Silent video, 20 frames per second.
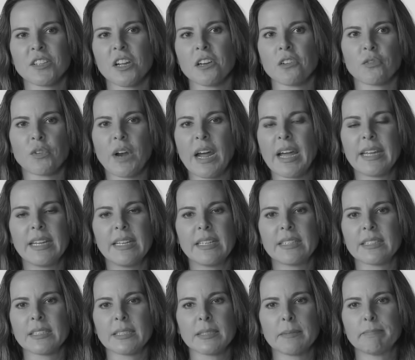not
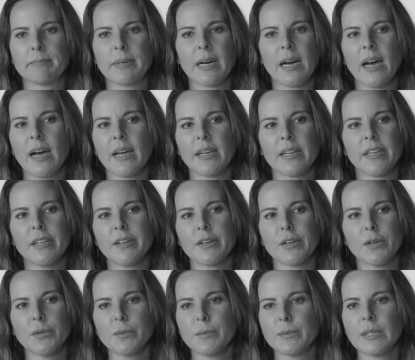right. But you
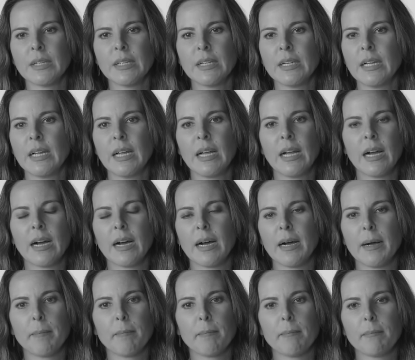know,
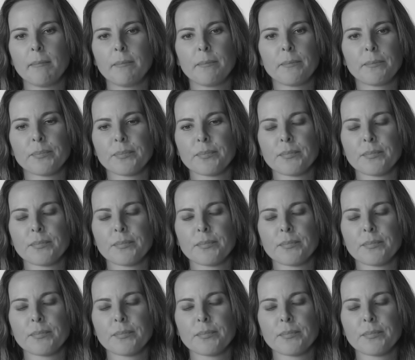um,